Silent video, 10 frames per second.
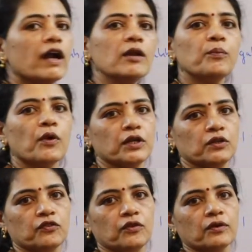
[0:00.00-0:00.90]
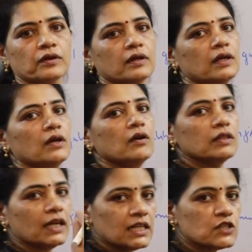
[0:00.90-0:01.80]
1.4,
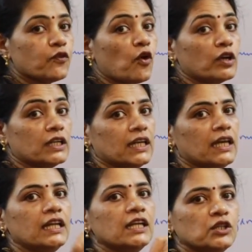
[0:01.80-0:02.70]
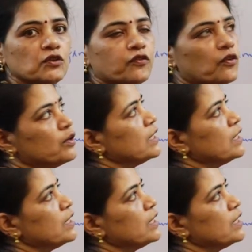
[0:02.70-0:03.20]
that is 14 into 4,